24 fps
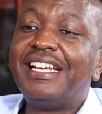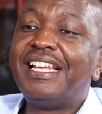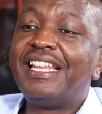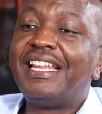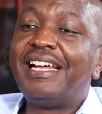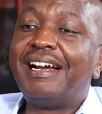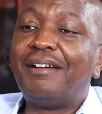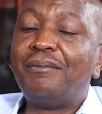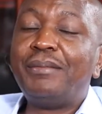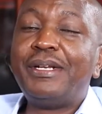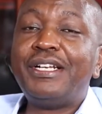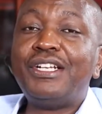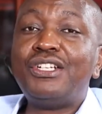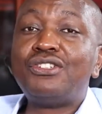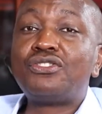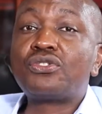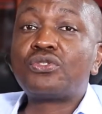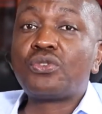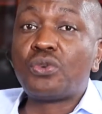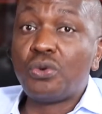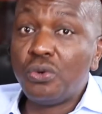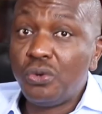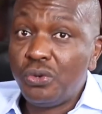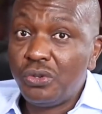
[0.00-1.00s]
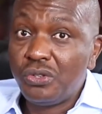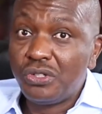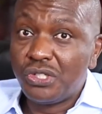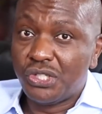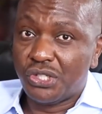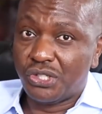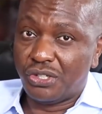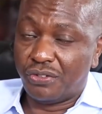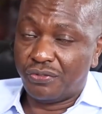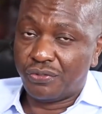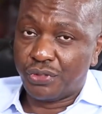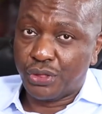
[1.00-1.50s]
there are many
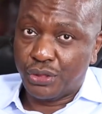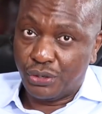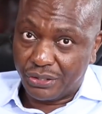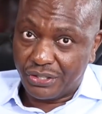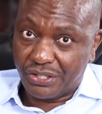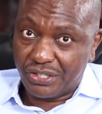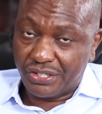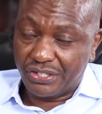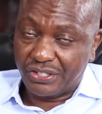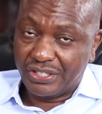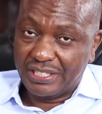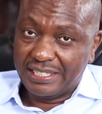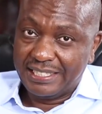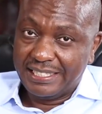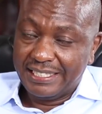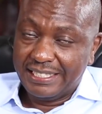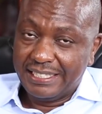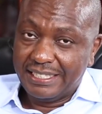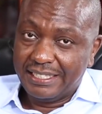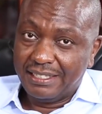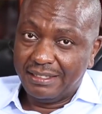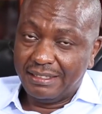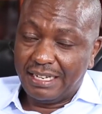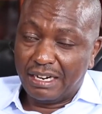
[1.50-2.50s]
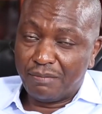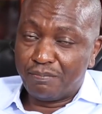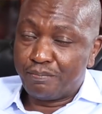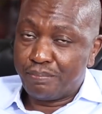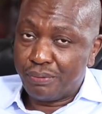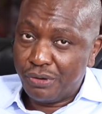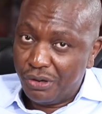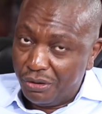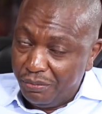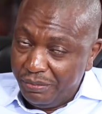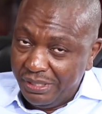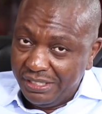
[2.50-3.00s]
schools of thought that
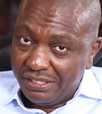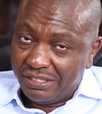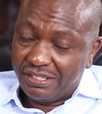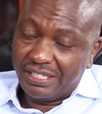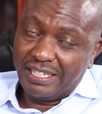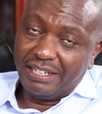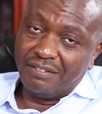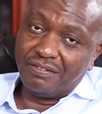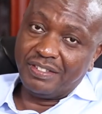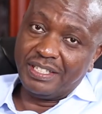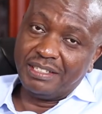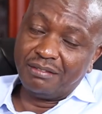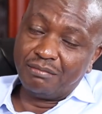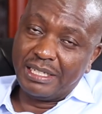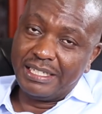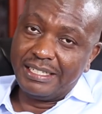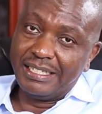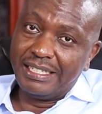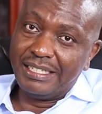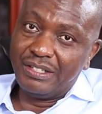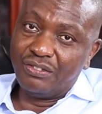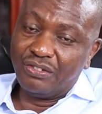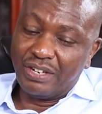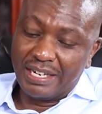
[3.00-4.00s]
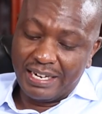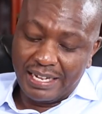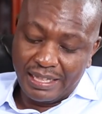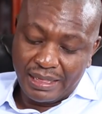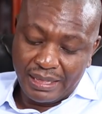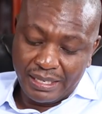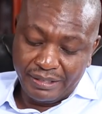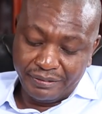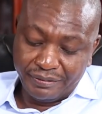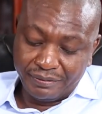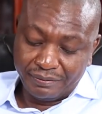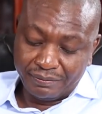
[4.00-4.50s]
promise heaven but deliver
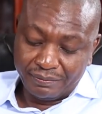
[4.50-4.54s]
nothing.